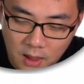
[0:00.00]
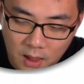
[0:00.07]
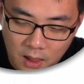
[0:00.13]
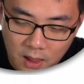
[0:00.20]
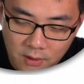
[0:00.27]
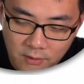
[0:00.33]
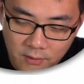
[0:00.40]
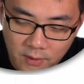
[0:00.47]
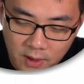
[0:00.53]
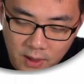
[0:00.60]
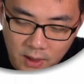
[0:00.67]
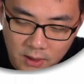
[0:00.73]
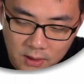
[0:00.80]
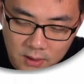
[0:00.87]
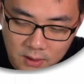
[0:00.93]
half
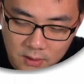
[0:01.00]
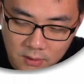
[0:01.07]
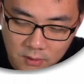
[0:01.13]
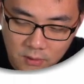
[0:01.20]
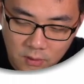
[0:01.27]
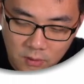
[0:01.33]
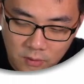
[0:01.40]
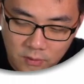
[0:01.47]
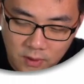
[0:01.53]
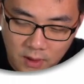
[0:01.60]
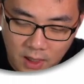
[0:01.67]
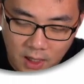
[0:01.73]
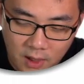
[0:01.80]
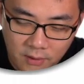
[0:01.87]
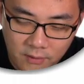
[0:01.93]
x over
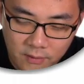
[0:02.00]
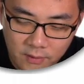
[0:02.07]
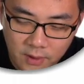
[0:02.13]
half,